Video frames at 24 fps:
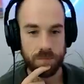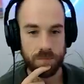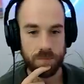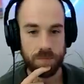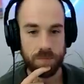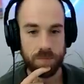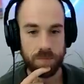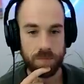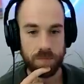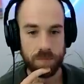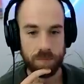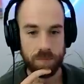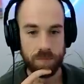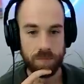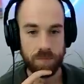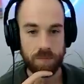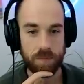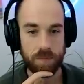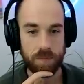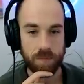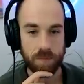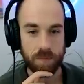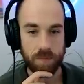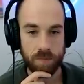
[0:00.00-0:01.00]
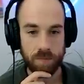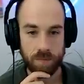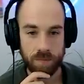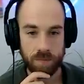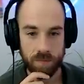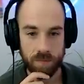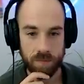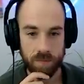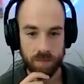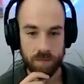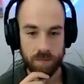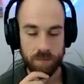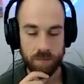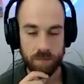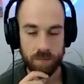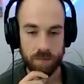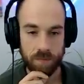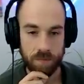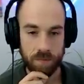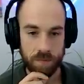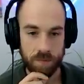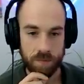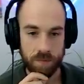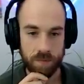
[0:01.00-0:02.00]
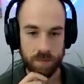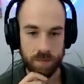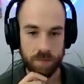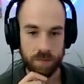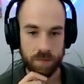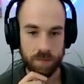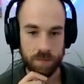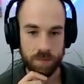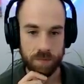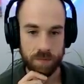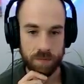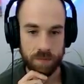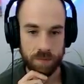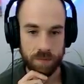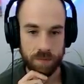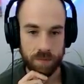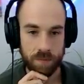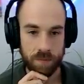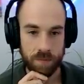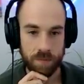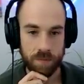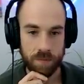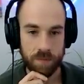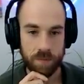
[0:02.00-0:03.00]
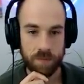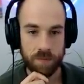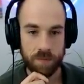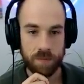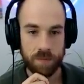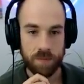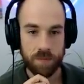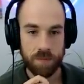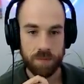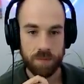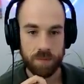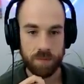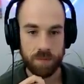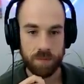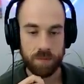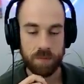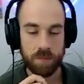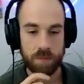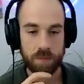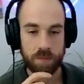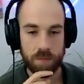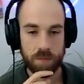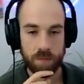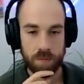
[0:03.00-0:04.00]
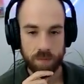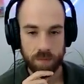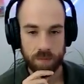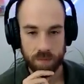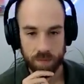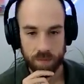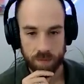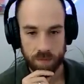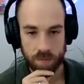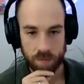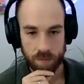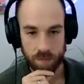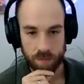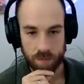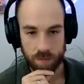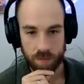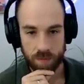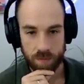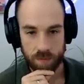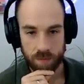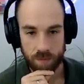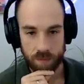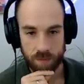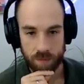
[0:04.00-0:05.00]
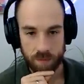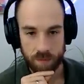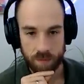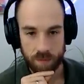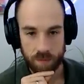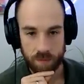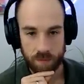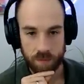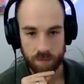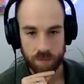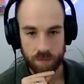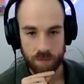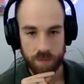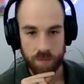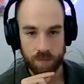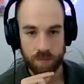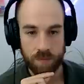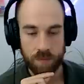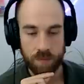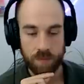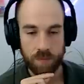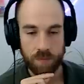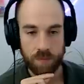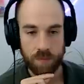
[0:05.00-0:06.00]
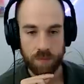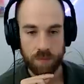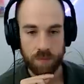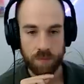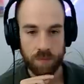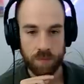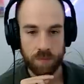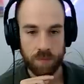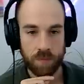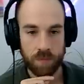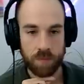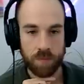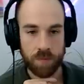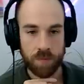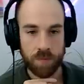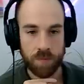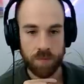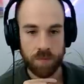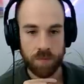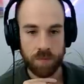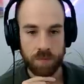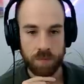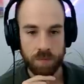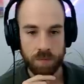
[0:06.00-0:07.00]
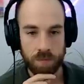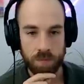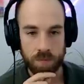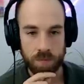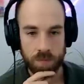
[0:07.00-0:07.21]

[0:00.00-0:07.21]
(not speaking)